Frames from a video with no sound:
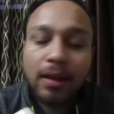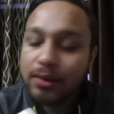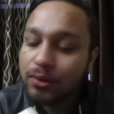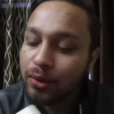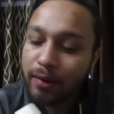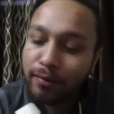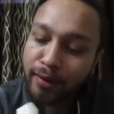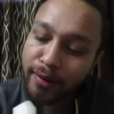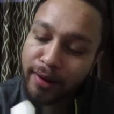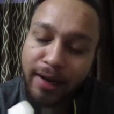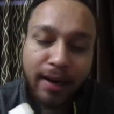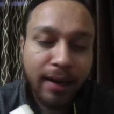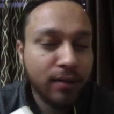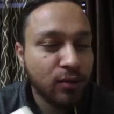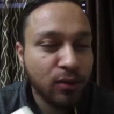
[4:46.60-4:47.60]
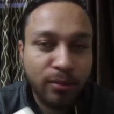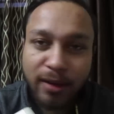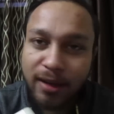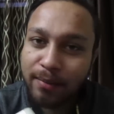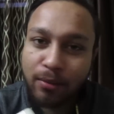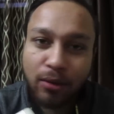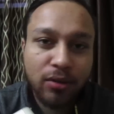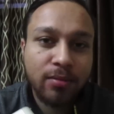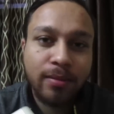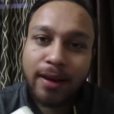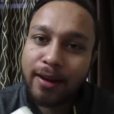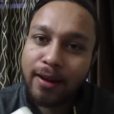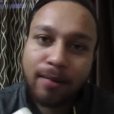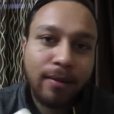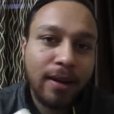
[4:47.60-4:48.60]
so after reading so many books by
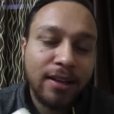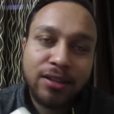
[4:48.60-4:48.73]
him i